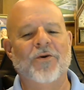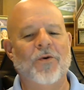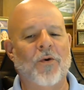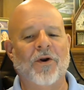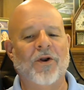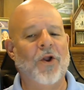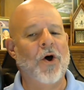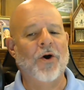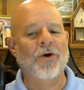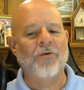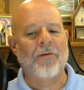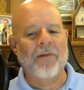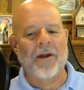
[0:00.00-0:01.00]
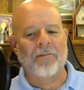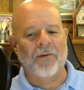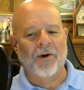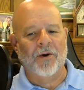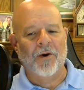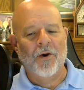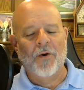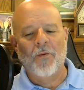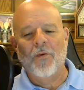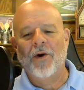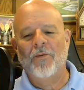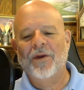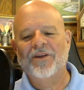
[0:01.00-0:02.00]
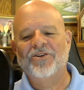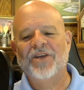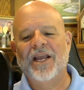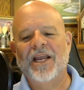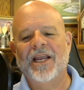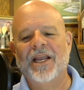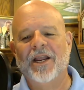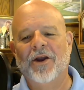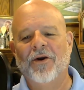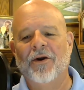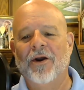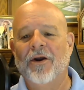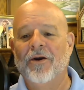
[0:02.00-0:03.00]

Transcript: nor long remember what we say here.